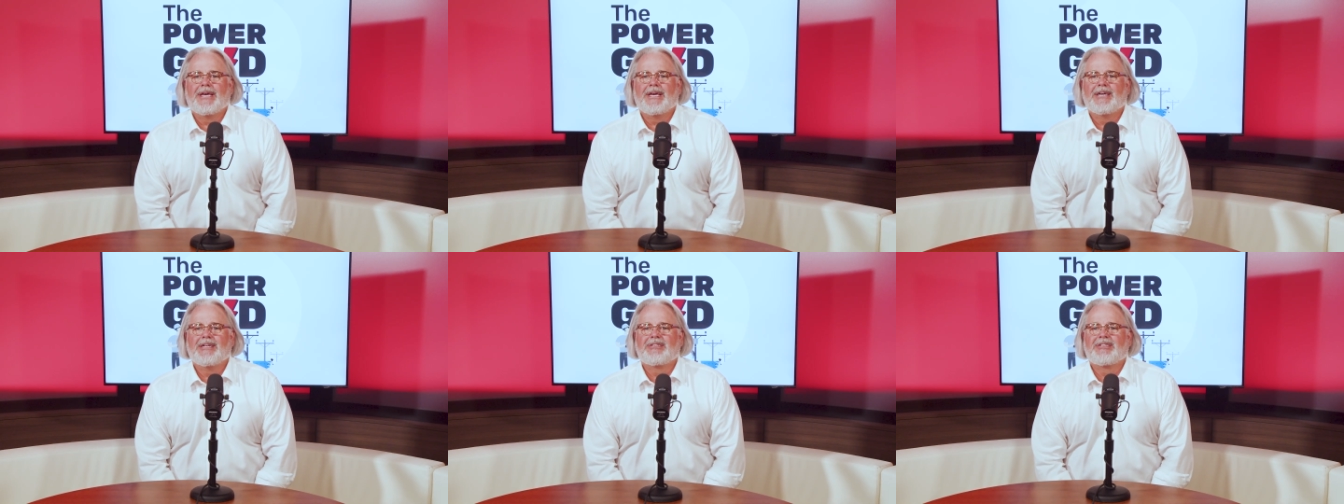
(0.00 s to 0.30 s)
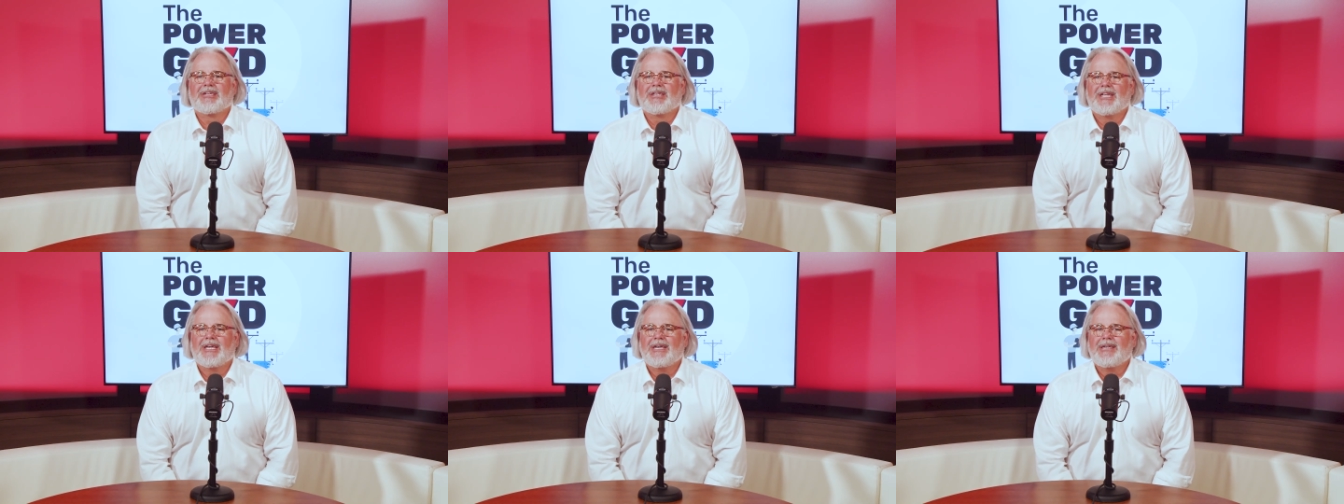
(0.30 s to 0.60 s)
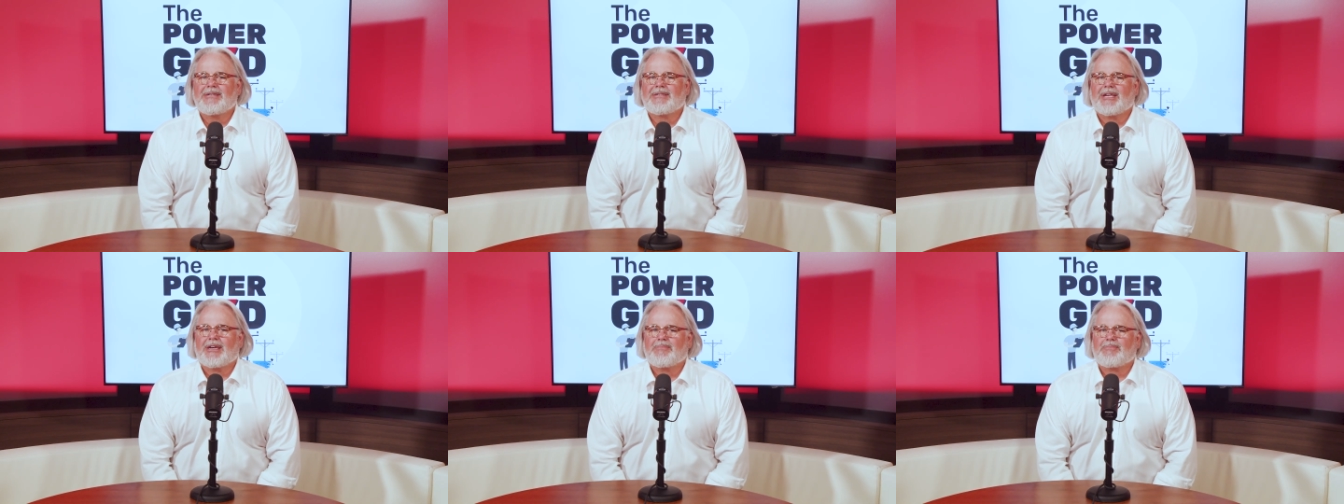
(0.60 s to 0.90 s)
In
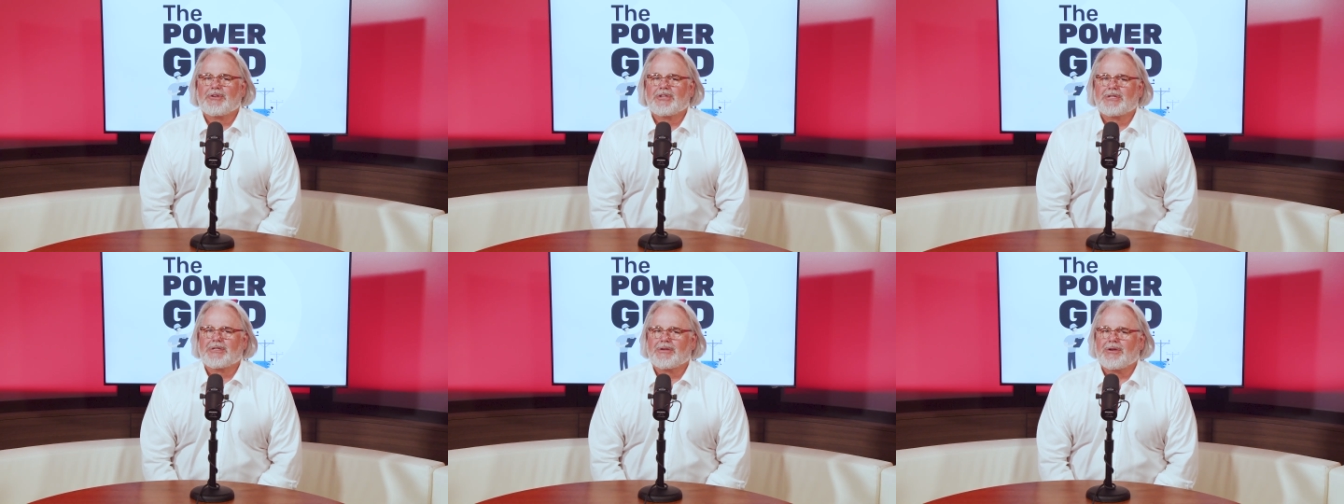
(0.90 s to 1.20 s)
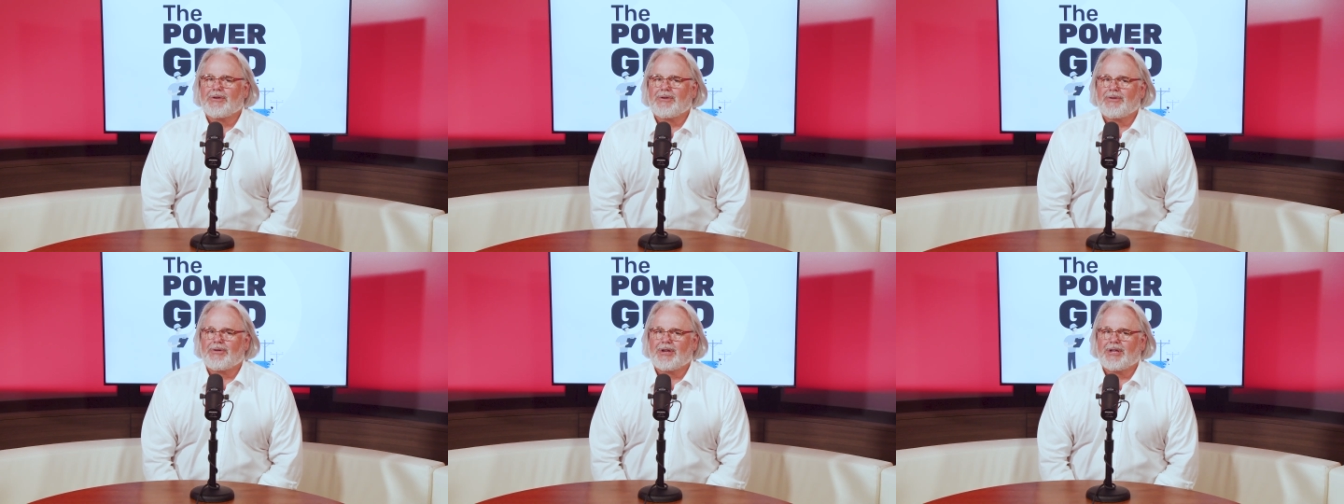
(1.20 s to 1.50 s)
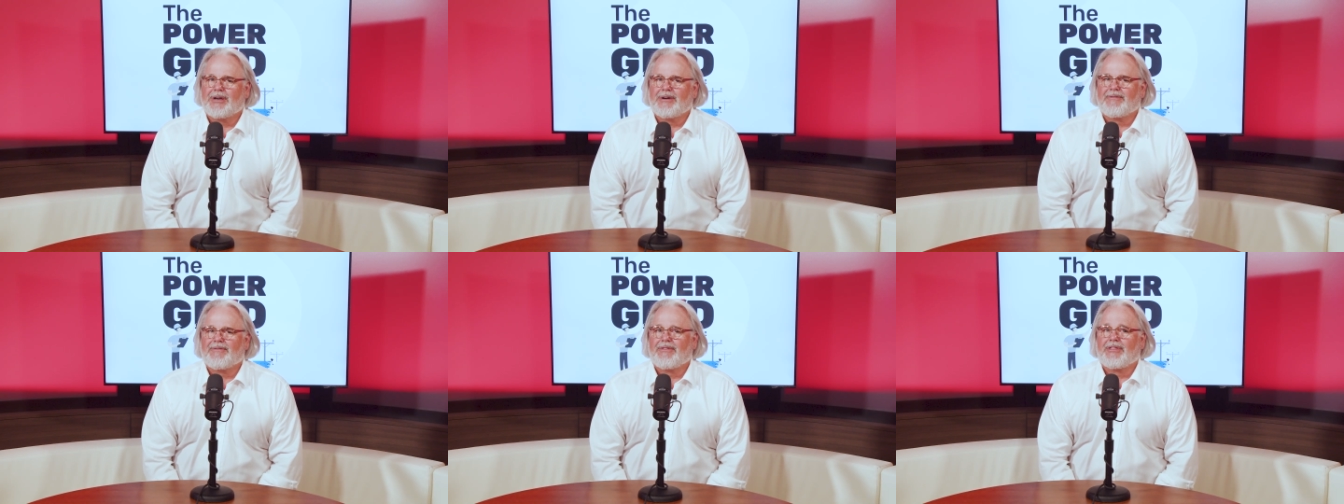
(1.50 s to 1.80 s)
today's episode
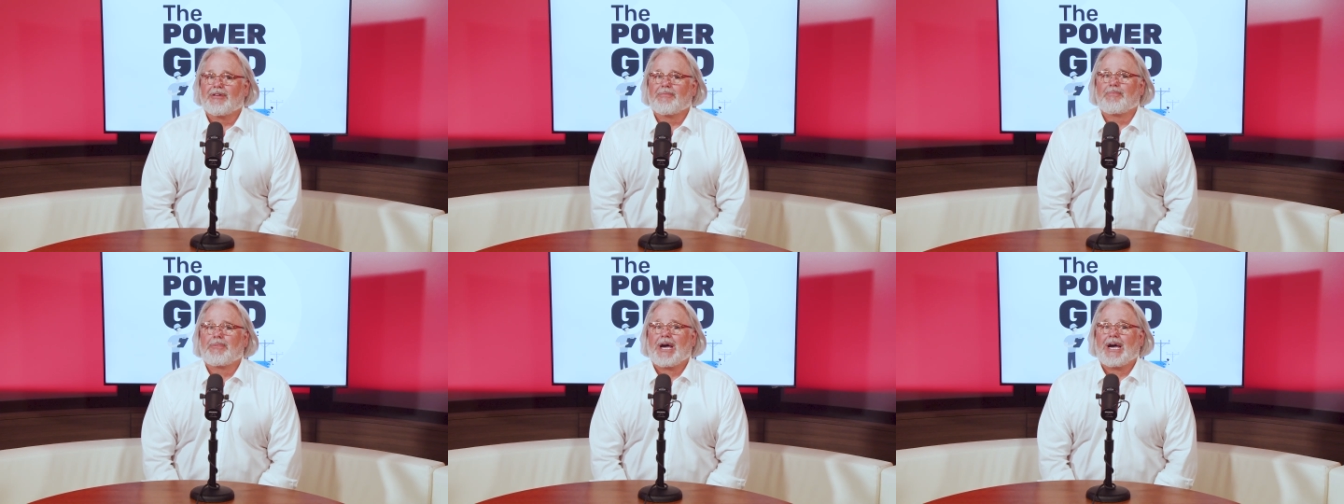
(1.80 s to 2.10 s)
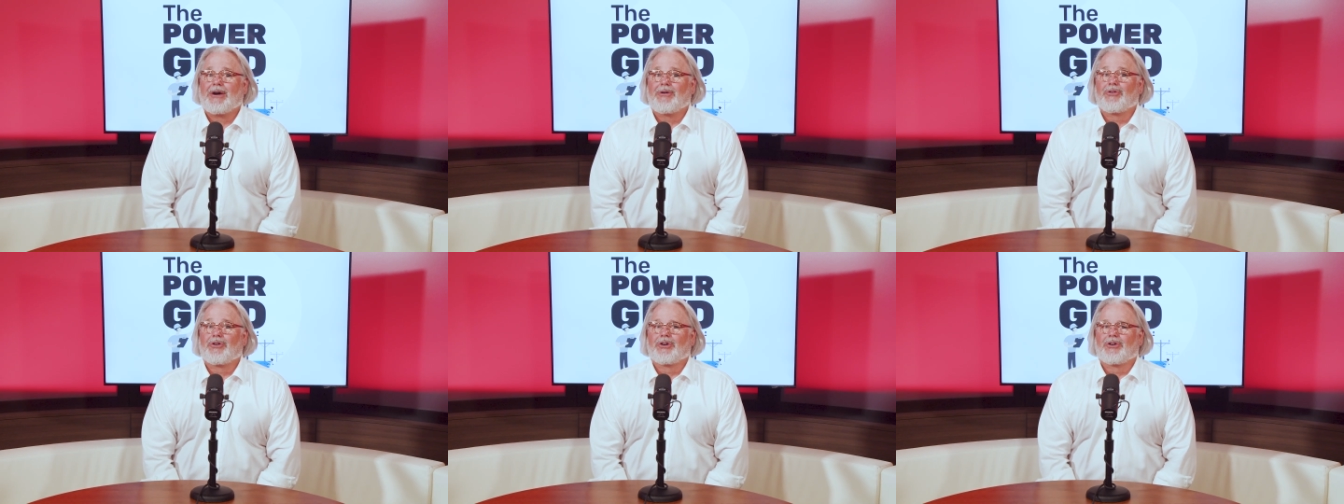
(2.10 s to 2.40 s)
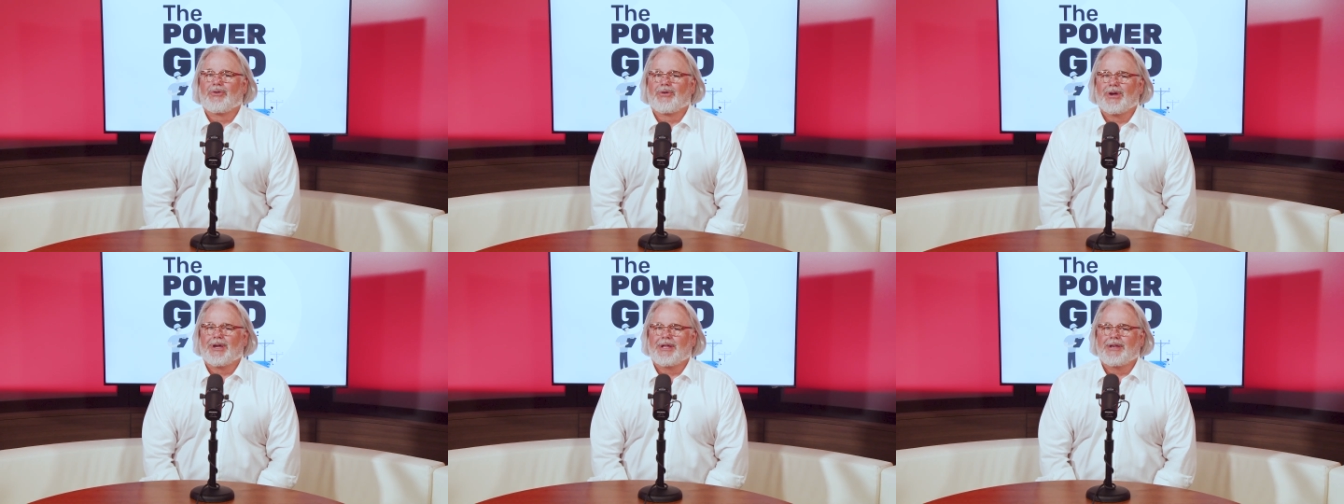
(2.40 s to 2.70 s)
of The Power
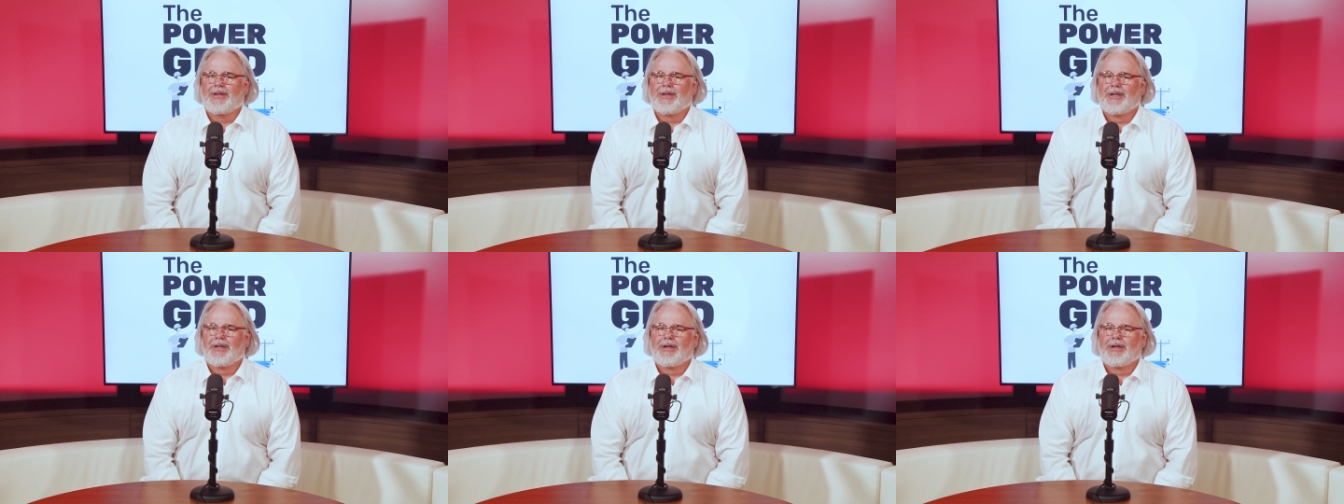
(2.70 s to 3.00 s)
Grid,